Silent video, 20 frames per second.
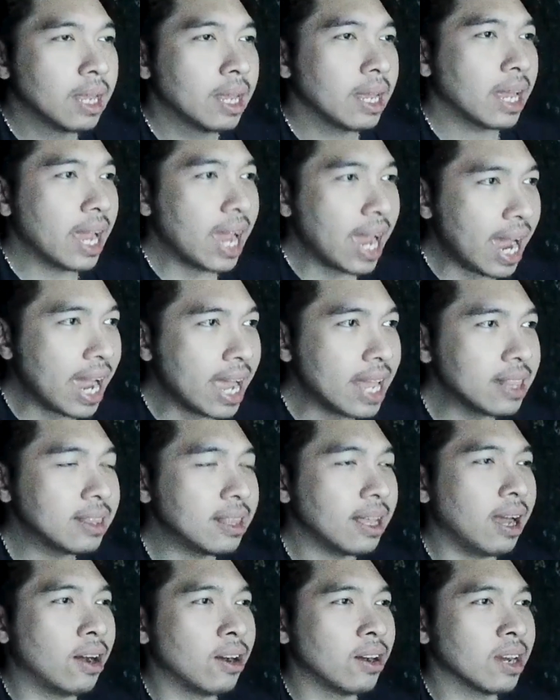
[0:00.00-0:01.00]
And
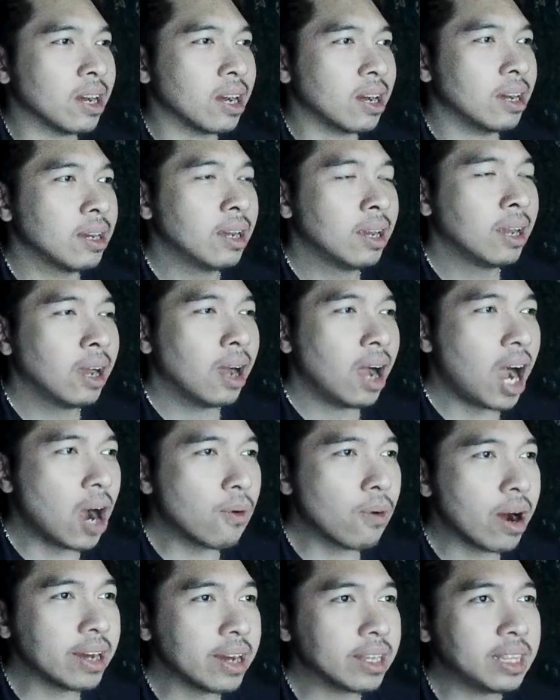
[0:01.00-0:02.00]
our
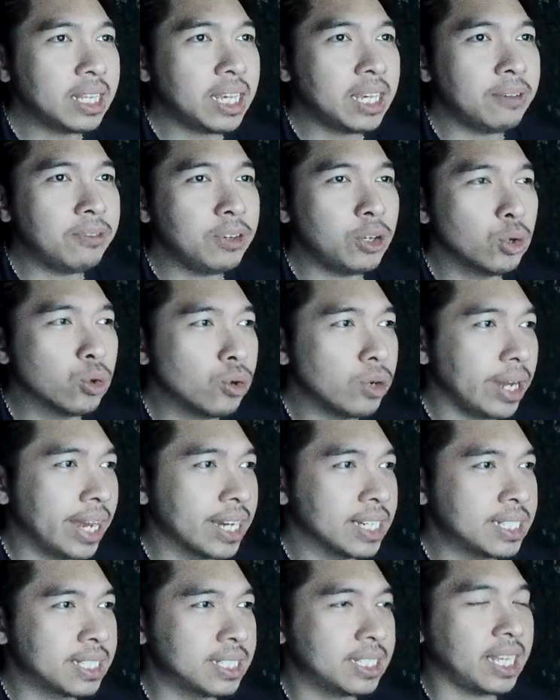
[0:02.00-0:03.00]
dv
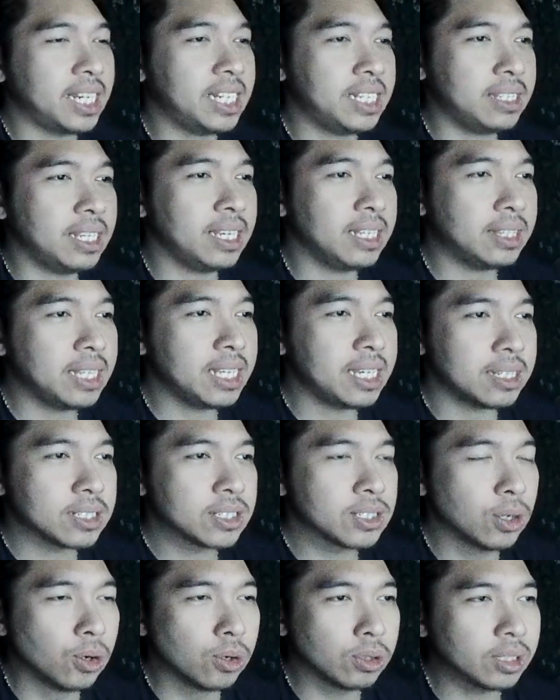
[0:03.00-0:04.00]
is 3 dt.
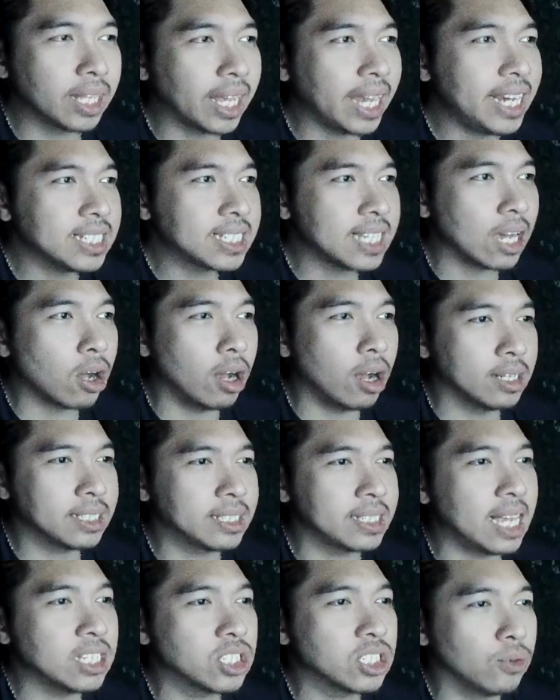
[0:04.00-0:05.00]
So 3 is a
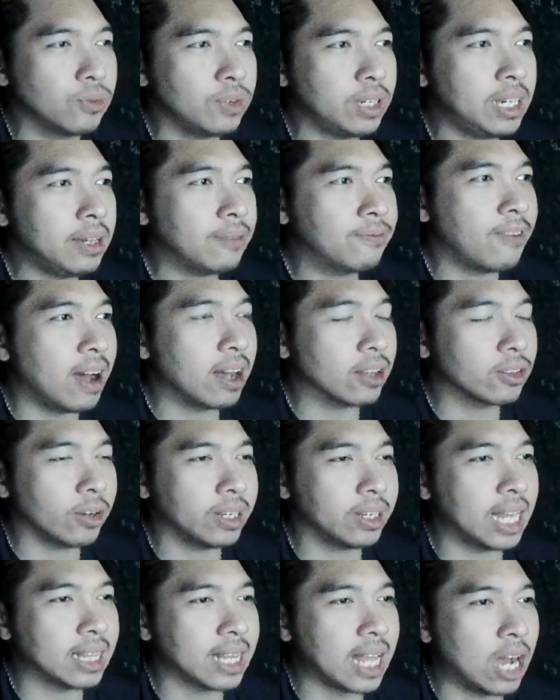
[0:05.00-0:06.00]
constant, so we factor
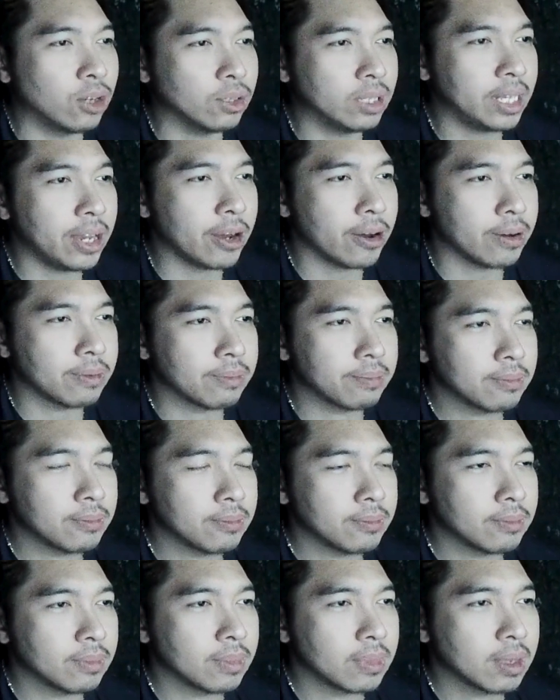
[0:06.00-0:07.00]
that out here.
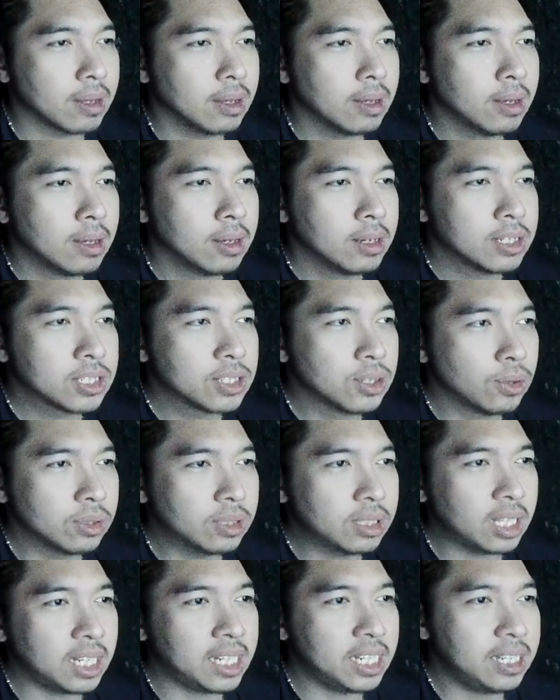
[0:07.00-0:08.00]
So
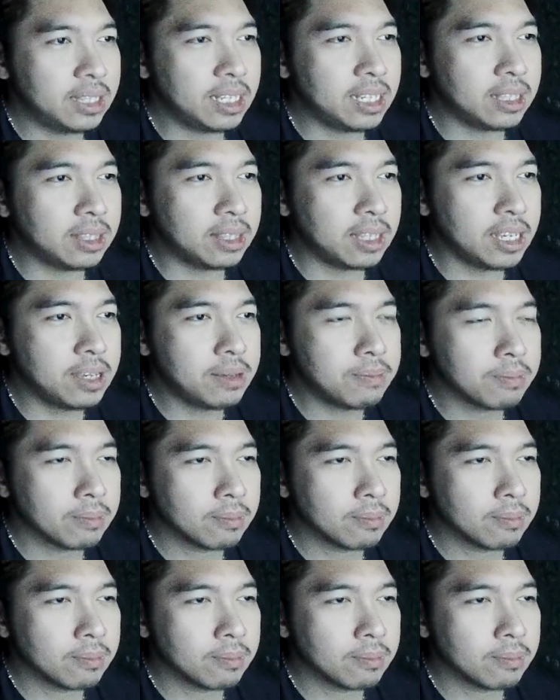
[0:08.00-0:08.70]
3 dt.